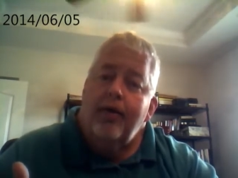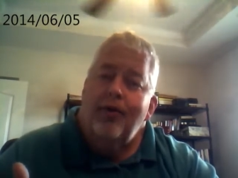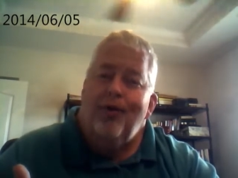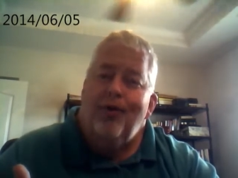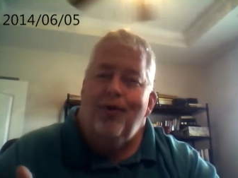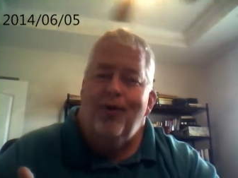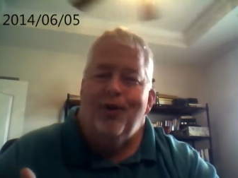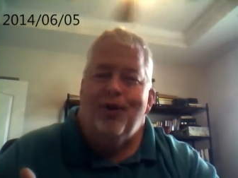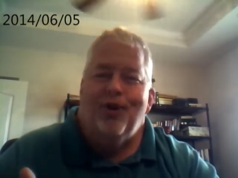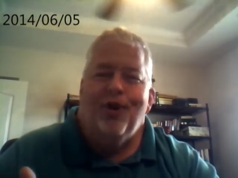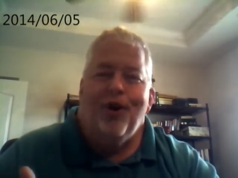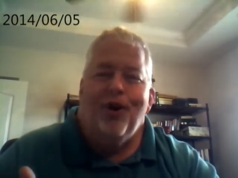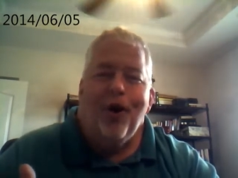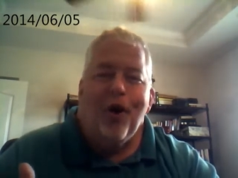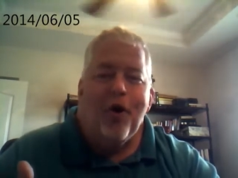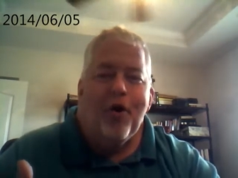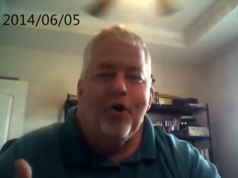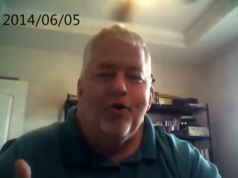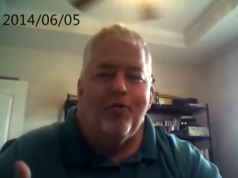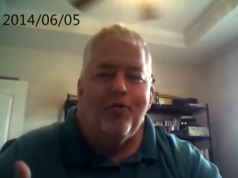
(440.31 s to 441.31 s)
to
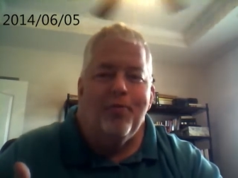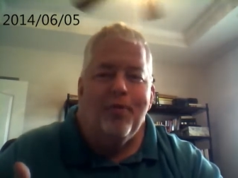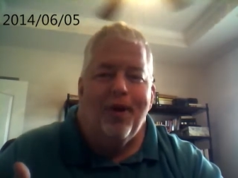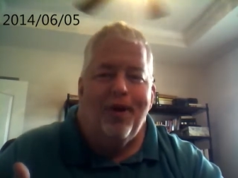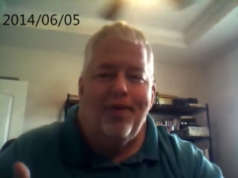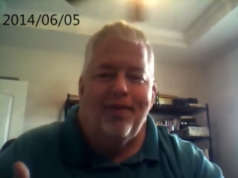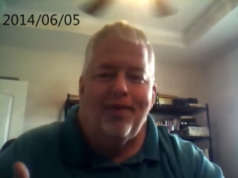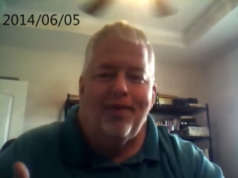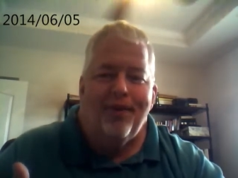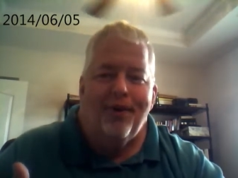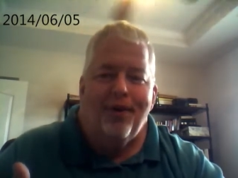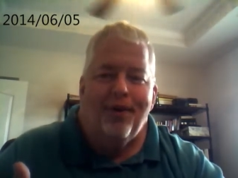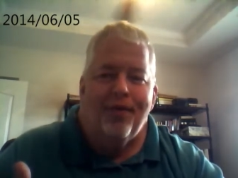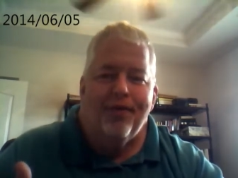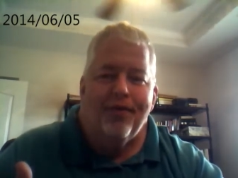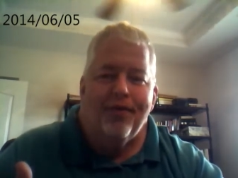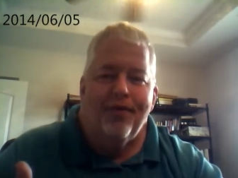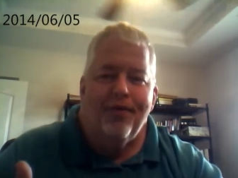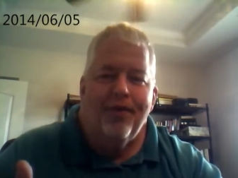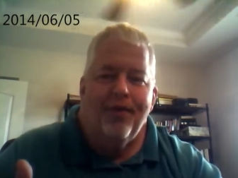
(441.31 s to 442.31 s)
encourage
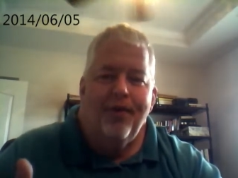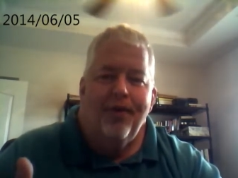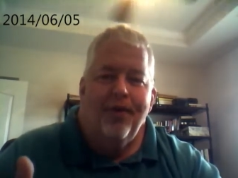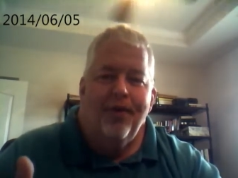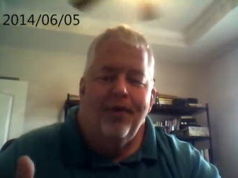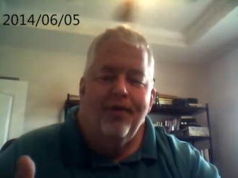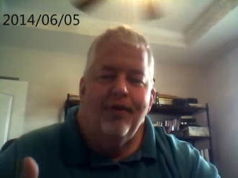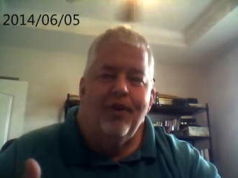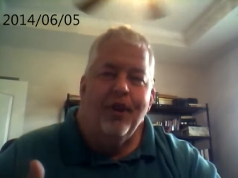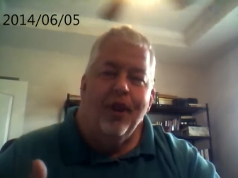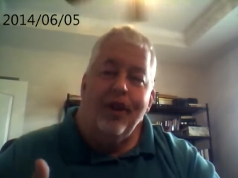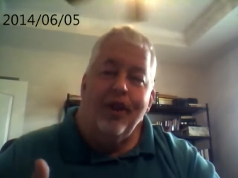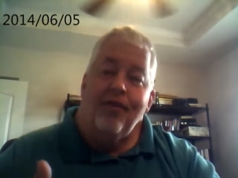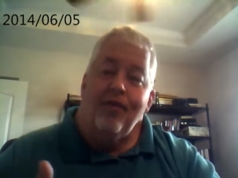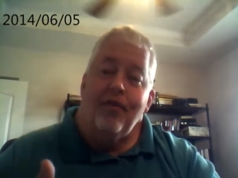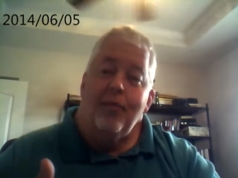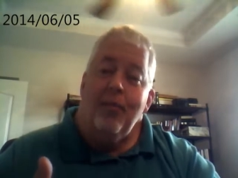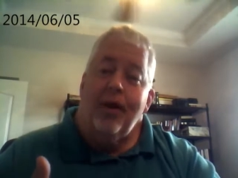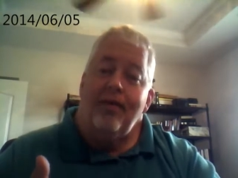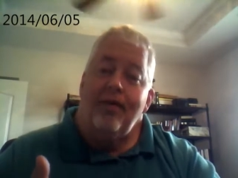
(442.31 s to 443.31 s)
myself, to
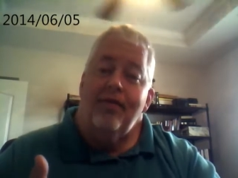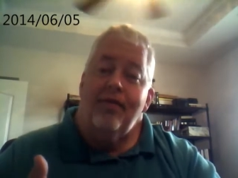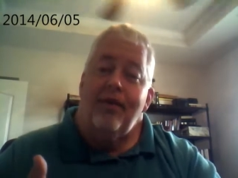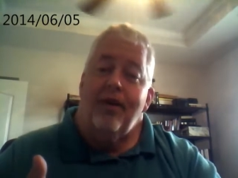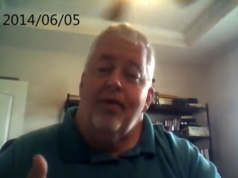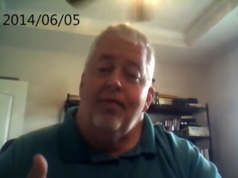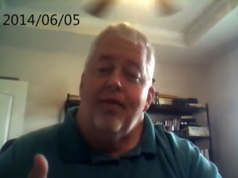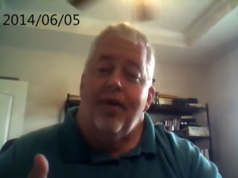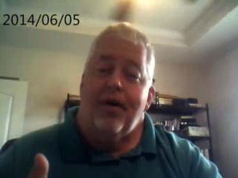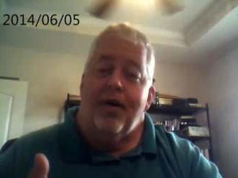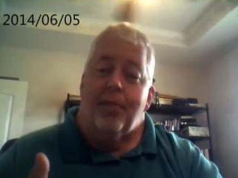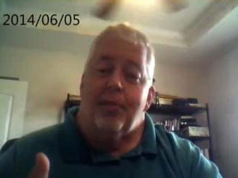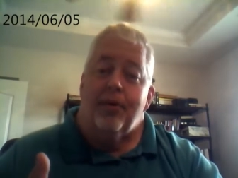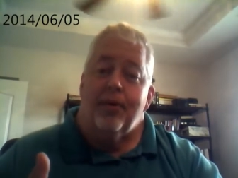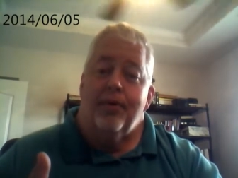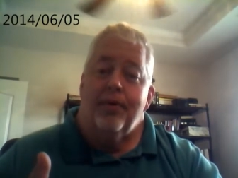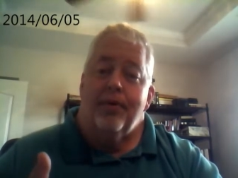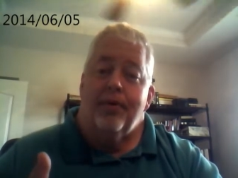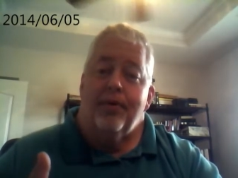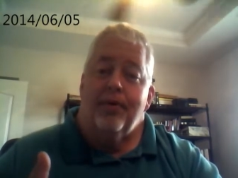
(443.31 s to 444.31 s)
lift myself up,
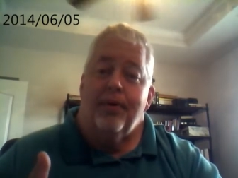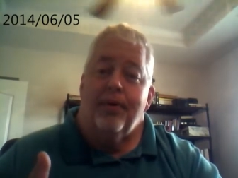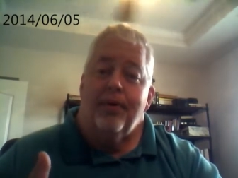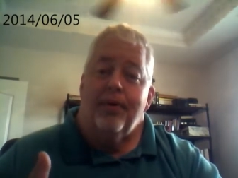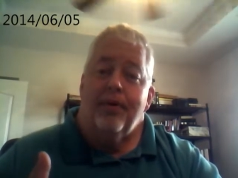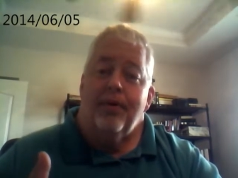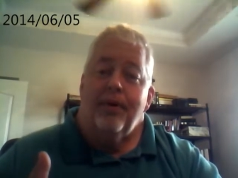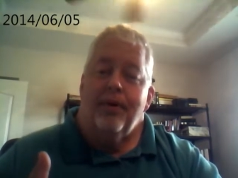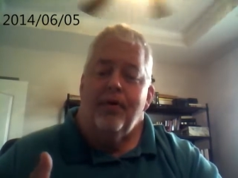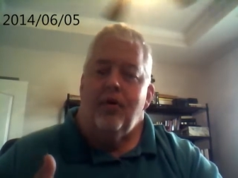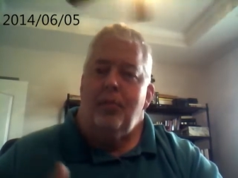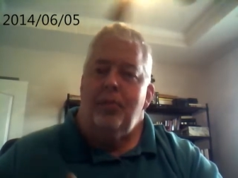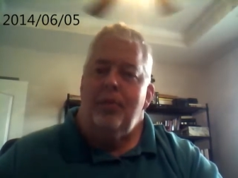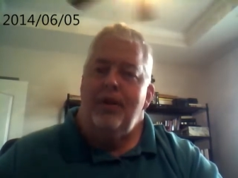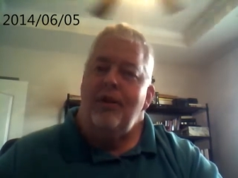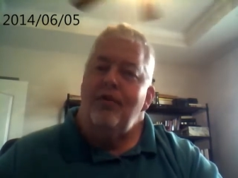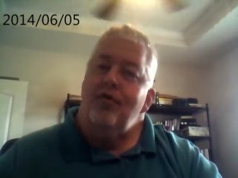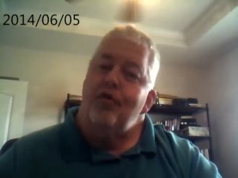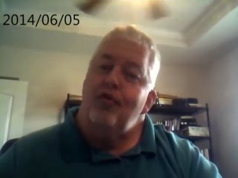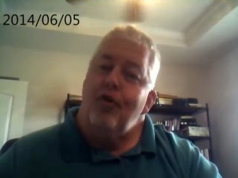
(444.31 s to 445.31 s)
to
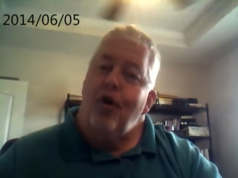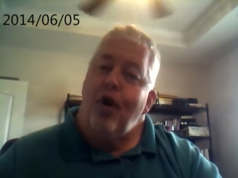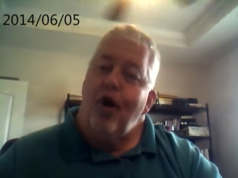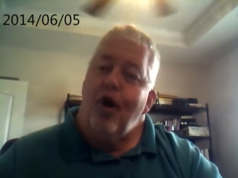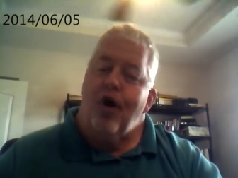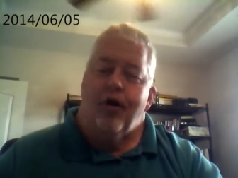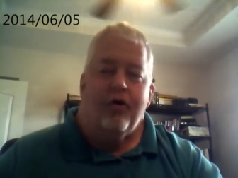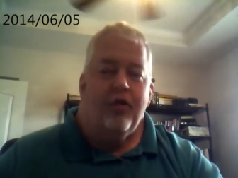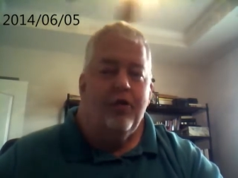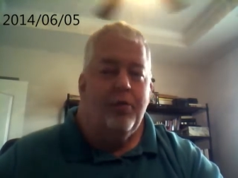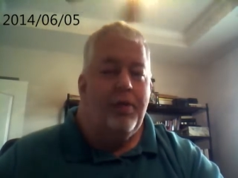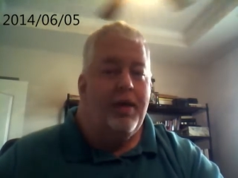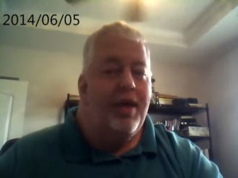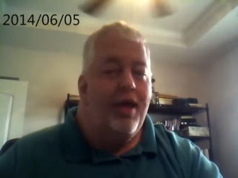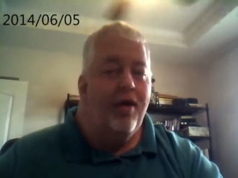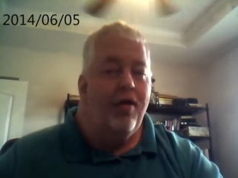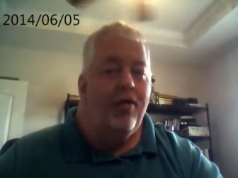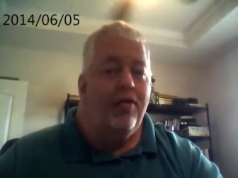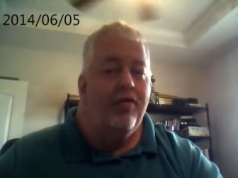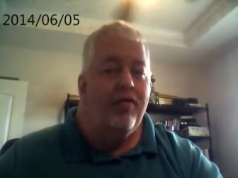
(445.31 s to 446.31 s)
be strong, to be
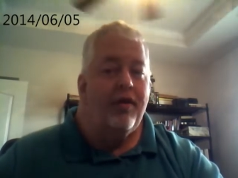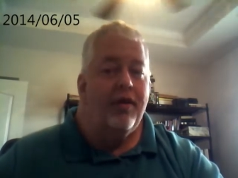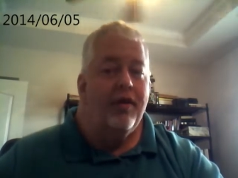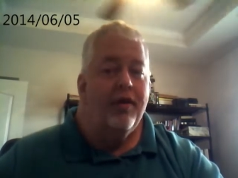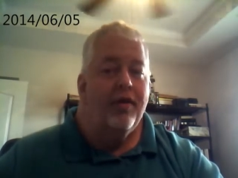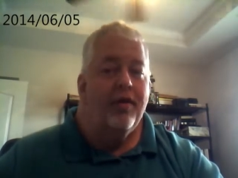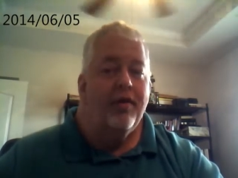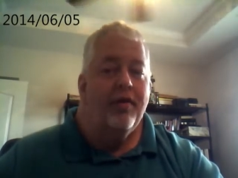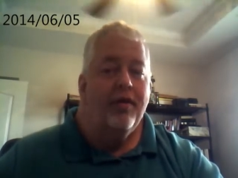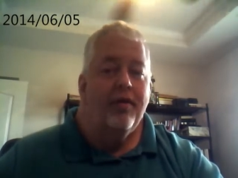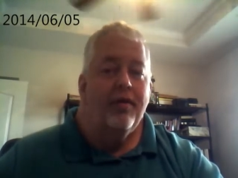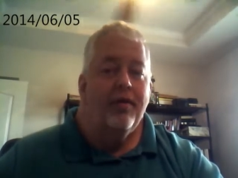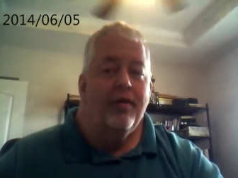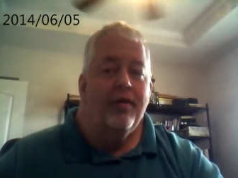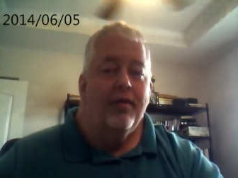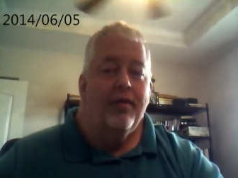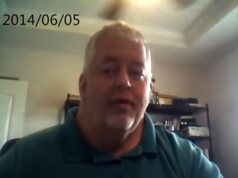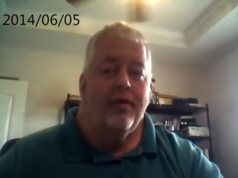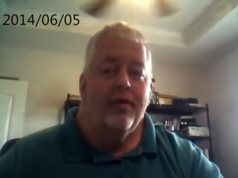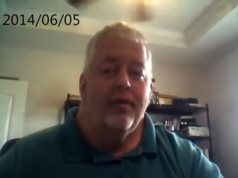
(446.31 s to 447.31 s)
healthy,
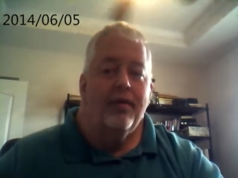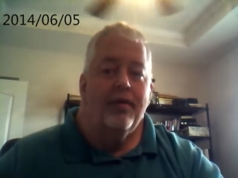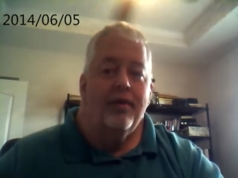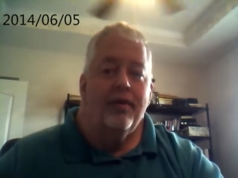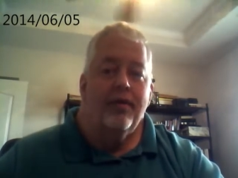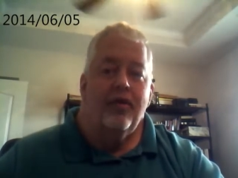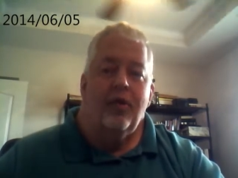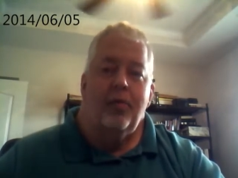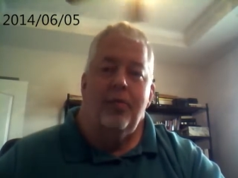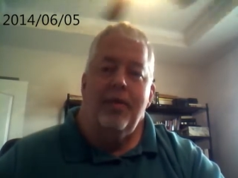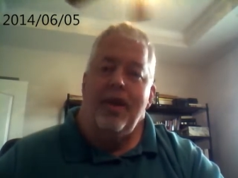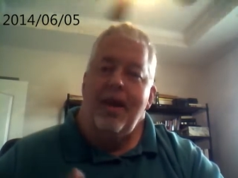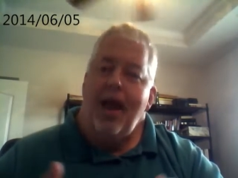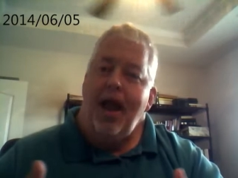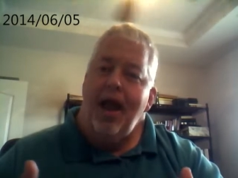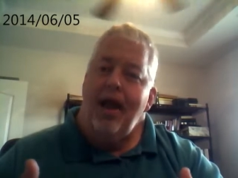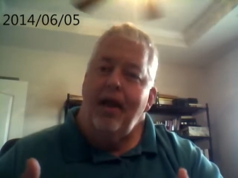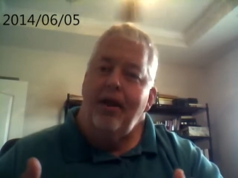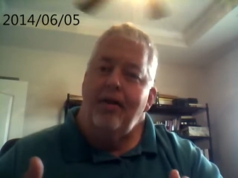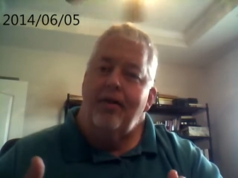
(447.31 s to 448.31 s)
to be
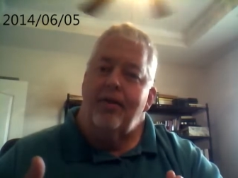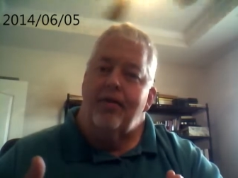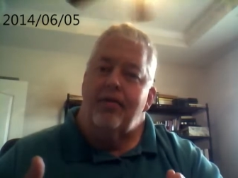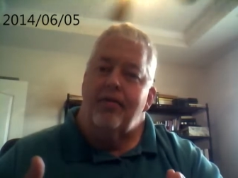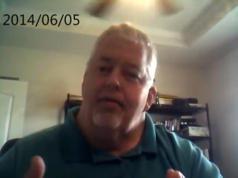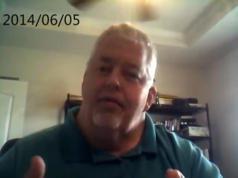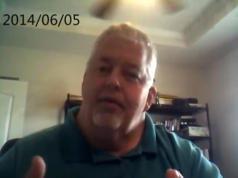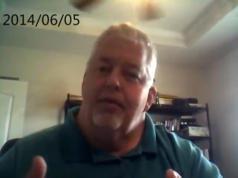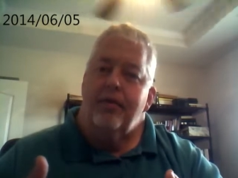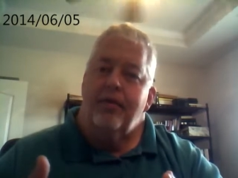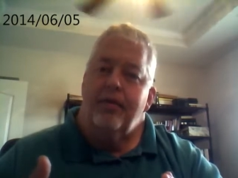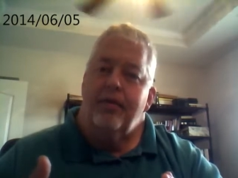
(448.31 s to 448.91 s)
active,